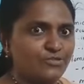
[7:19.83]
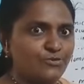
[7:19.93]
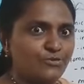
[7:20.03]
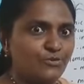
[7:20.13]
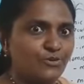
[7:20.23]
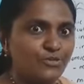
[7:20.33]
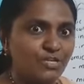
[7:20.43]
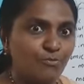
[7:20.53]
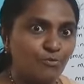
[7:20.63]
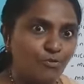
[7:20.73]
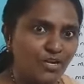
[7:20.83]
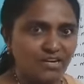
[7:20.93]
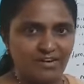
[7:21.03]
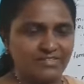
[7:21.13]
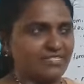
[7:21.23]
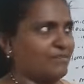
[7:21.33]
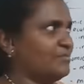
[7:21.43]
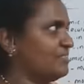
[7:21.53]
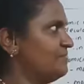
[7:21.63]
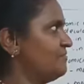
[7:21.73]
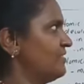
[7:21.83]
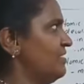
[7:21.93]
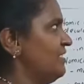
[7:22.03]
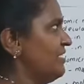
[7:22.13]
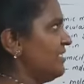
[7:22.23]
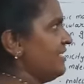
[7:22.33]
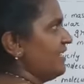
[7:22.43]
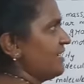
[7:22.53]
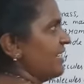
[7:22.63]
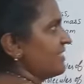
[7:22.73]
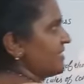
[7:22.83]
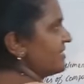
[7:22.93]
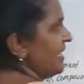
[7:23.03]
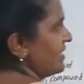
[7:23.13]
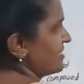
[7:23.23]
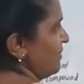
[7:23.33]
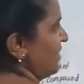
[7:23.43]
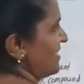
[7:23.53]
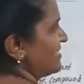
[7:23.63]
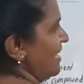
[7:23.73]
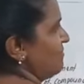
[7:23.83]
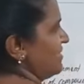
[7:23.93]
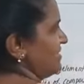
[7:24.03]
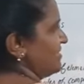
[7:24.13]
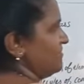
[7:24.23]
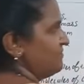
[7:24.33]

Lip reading: To know the mole concept, here I take some examples.